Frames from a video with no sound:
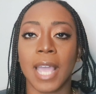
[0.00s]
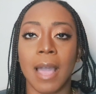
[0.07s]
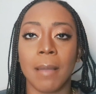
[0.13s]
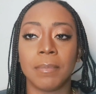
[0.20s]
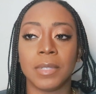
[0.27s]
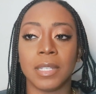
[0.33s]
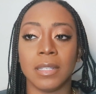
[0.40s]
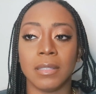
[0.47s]

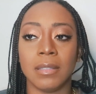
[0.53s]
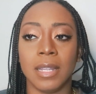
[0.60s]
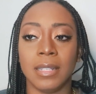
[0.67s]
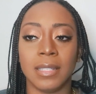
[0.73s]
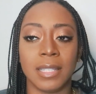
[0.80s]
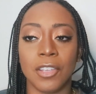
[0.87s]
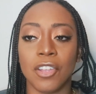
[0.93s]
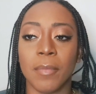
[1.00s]
app
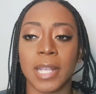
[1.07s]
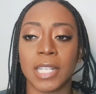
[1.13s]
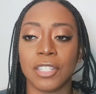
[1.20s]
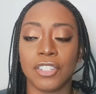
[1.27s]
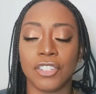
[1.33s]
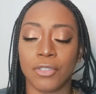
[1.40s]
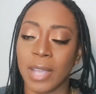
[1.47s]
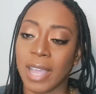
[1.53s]
and see your
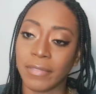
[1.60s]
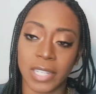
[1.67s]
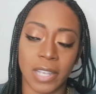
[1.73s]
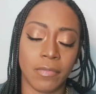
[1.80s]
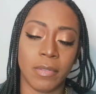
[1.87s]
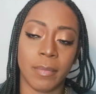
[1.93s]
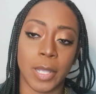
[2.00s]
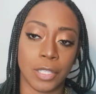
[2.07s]
messages. You have to
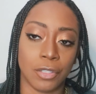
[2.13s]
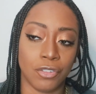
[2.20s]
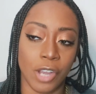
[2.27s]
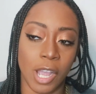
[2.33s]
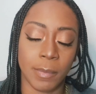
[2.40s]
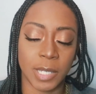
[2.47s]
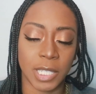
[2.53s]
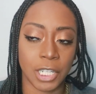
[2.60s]
have the Messenger
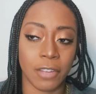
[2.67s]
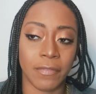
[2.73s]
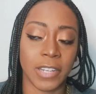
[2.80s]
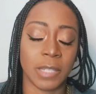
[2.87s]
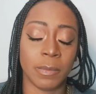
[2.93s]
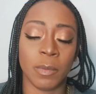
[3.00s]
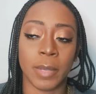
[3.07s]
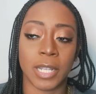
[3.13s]
app to see your
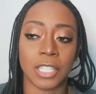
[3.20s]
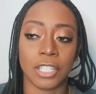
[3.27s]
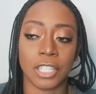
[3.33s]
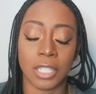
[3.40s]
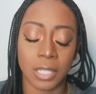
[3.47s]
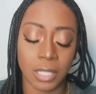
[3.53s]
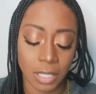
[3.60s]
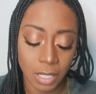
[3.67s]
Facebook
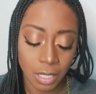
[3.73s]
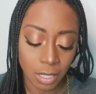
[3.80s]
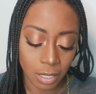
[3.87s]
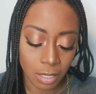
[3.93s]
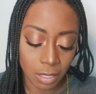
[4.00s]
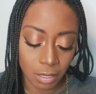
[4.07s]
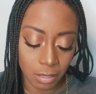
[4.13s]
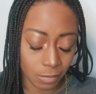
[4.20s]
messages,
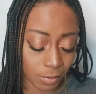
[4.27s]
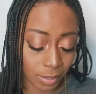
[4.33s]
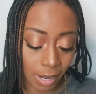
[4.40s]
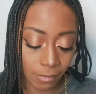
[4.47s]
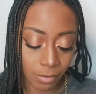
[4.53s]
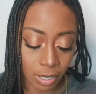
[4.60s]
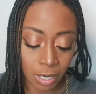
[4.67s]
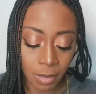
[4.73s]

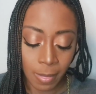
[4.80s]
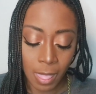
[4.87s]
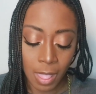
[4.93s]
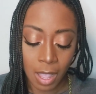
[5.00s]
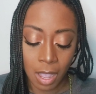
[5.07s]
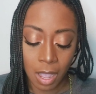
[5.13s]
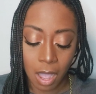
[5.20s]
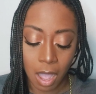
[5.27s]
whatever.
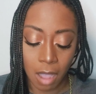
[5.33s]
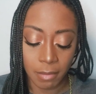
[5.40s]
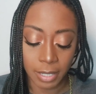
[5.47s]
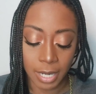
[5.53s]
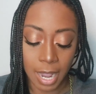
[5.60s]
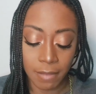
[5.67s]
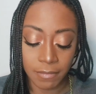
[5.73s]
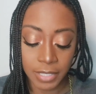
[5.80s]
And then
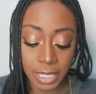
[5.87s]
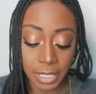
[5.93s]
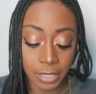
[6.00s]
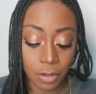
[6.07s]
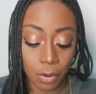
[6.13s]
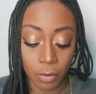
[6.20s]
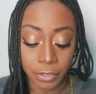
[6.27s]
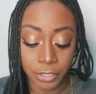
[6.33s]
I have
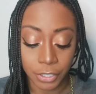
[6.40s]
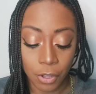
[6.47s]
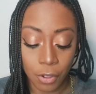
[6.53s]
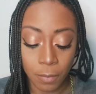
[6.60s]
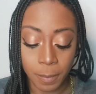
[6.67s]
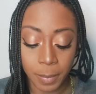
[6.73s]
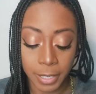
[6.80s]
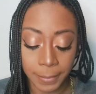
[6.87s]
Daily
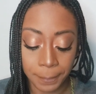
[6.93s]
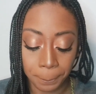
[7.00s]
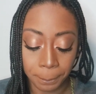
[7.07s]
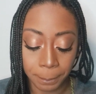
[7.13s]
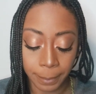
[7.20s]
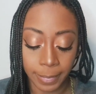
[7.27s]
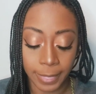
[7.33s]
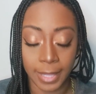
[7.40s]
Horoscope.
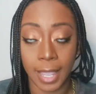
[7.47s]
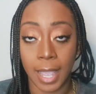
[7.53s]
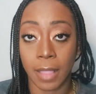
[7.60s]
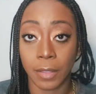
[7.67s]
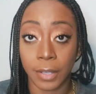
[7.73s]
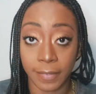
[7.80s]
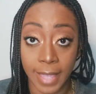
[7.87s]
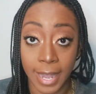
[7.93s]

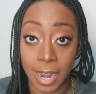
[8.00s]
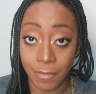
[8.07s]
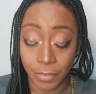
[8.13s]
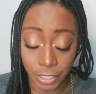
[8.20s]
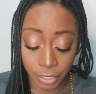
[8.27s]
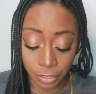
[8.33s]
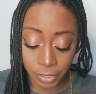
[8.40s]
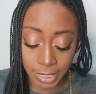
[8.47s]
I look at that
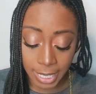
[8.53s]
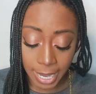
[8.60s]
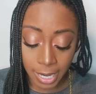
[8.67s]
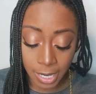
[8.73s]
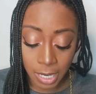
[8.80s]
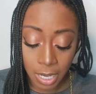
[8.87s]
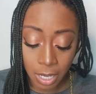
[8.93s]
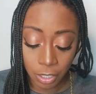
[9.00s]
every single
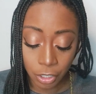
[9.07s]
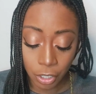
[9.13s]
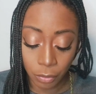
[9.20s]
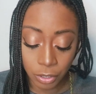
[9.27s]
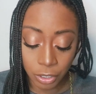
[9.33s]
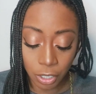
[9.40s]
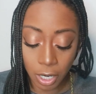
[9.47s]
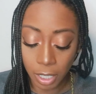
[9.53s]
day.
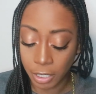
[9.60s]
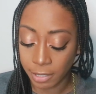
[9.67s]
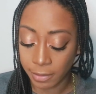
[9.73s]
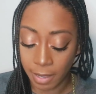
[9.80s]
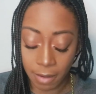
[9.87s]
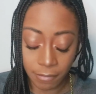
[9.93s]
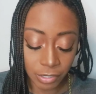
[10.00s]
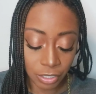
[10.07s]
CoStar, I look at
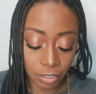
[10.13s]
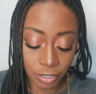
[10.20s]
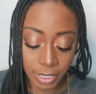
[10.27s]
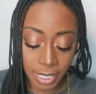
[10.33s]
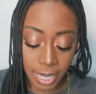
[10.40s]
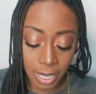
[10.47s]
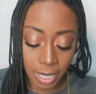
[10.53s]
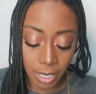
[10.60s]
that every single
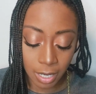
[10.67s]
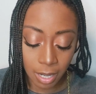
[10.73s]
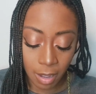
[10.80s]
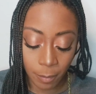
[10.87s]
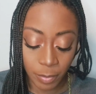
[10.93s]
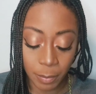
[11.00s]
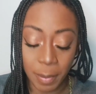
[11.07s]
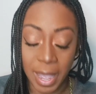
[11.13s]
day.
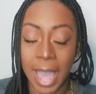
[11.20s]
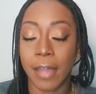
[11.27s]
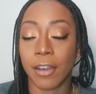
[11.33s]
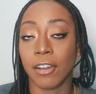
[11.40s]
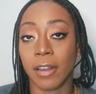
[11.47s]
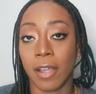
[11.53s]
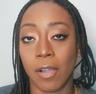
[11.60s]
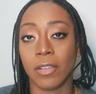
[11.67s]
The
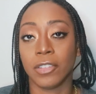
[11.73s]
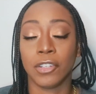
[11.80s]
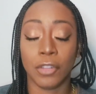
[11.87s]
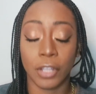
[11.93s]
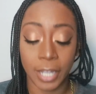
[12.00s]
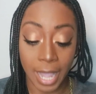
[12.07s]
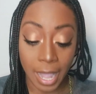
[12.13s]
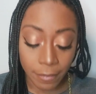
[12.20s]
Pattern, I also
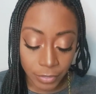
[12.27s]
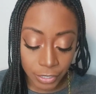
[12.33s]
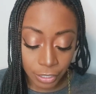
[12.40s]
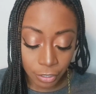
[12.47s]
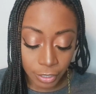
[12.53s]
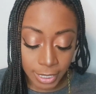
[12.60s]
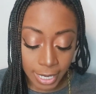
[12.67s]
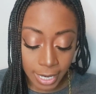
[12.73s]
look at every
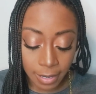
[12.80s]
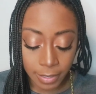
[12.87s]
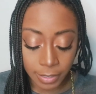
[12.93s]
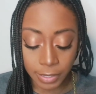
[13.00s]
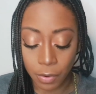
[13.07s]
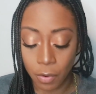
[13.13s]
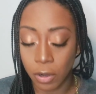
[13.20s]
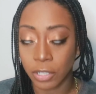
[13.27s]
single day.
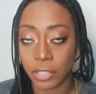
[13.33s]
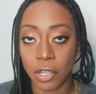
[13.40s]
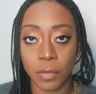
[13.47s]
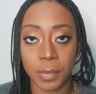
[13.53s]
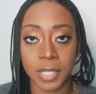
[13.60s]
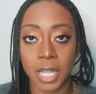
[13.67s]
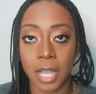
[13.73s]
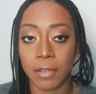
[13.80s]
It's
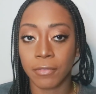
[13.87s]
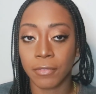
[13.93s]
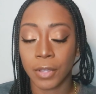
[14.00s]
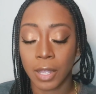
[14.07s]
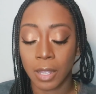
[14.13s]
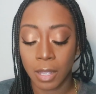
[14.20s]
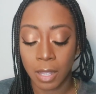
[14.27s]
horoscope stuff.